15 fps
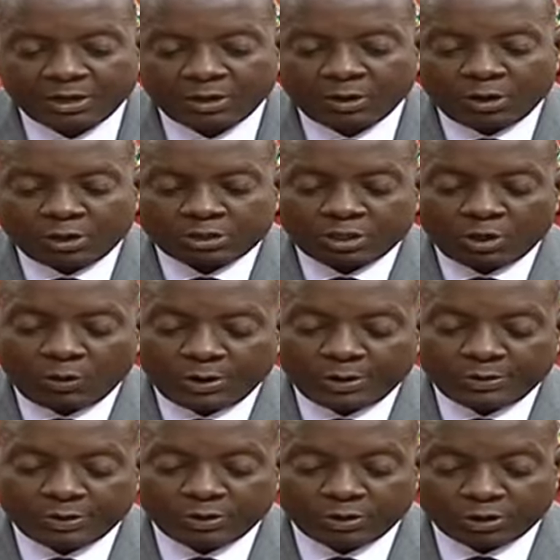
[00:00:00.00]
also when
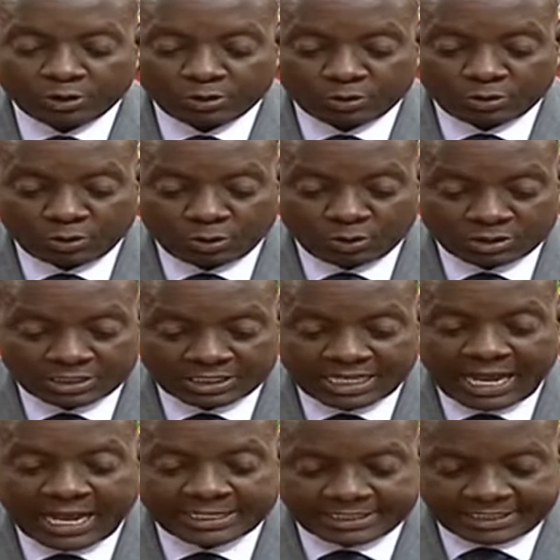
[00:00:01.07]
you go to clause
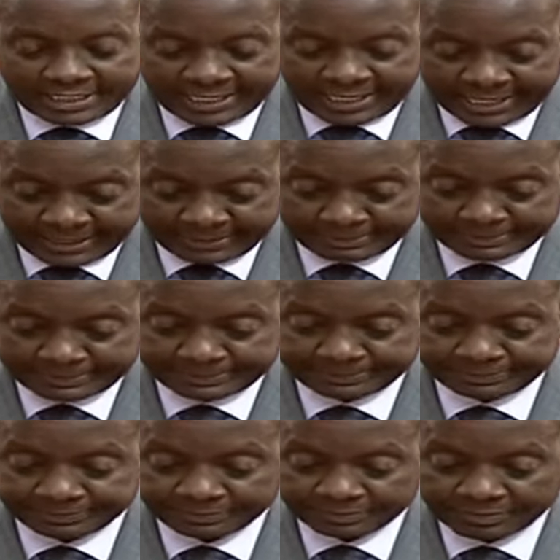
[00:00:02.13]
30A,
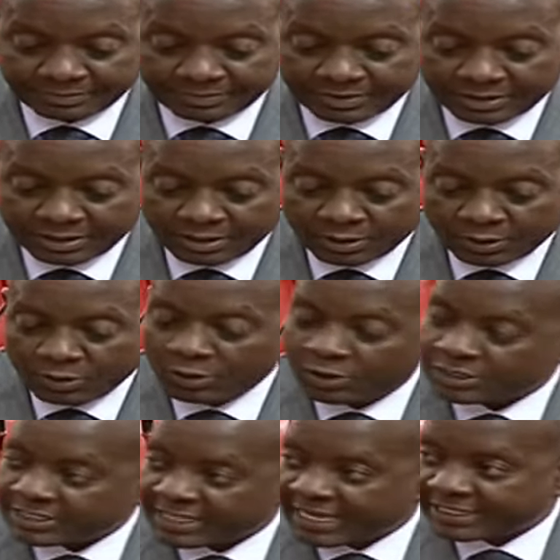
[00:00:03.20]

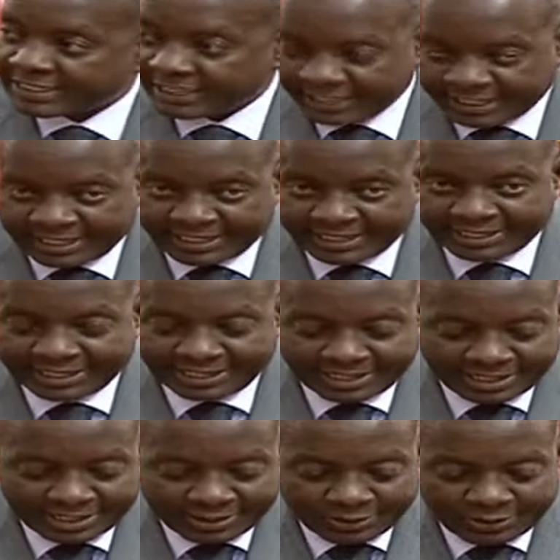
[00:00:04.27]
clause 30A,
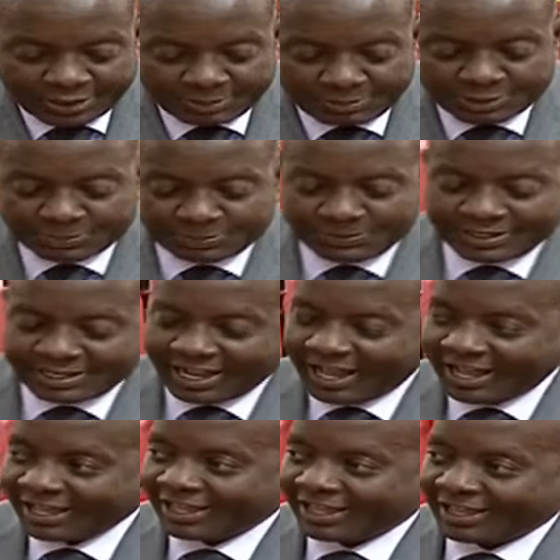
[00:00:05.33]
Honorable
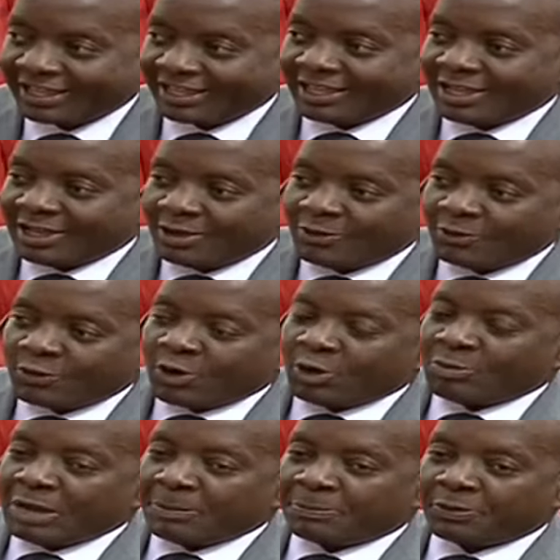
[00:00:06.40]
Speaker,
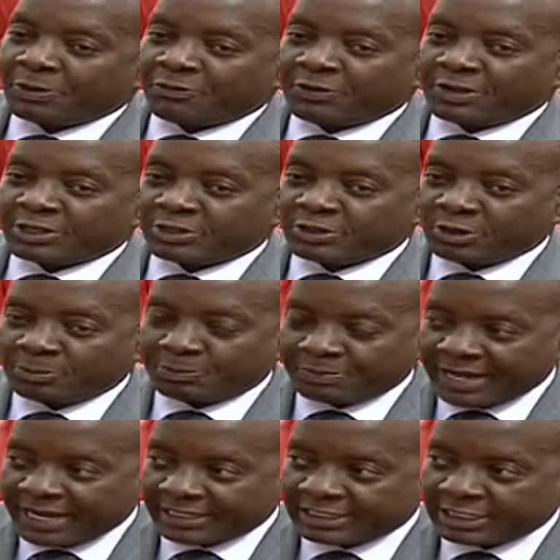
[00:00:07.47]
from a professional
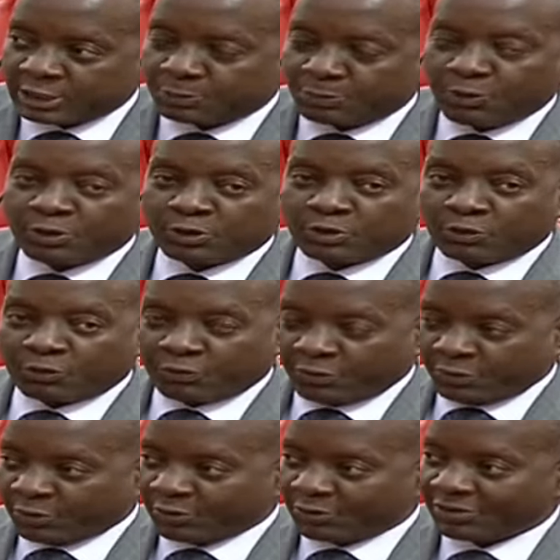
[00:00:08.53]
practice point of
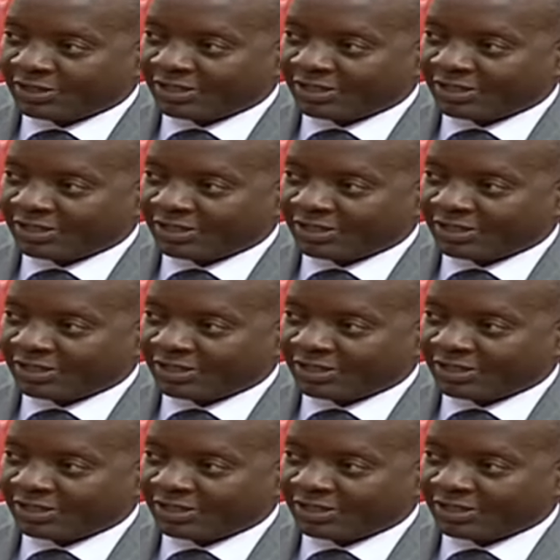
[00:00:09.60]
view,